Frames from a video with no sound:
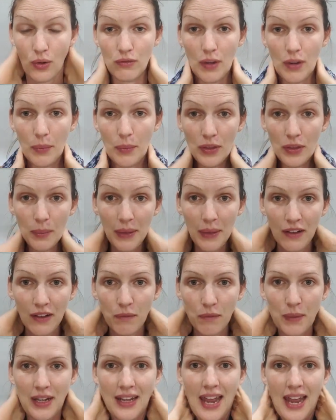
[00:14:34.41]
rub it on the back of
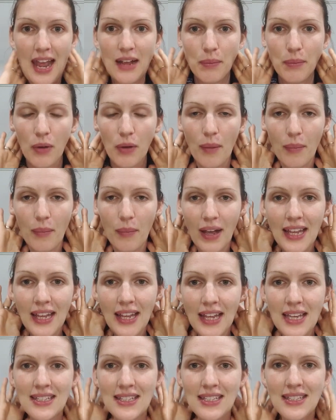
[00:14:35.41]
my neck, behind my
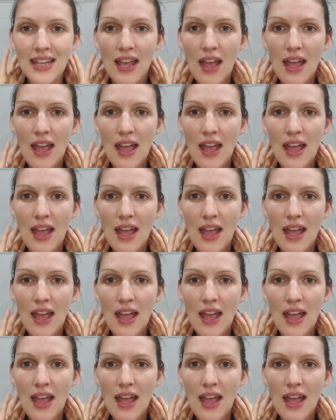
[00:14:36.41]
ears.